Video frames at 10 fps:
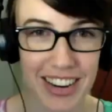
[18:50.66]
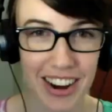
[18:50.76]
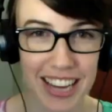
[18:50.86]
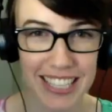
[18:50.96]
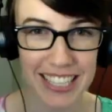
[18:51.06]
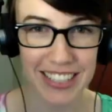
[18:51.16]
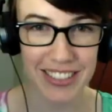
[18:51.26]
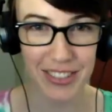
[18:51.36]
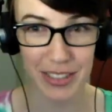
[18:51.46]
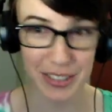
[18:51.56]
ideas, so
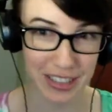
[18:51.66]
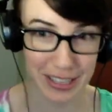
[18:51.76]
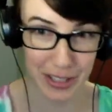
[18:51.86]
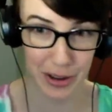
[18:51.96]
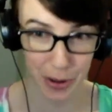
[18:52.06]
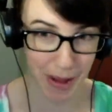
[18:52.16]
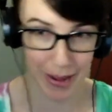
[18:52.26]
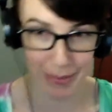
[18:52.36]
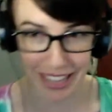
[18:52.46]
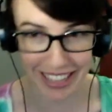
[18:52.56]
he's like, sure, maybe.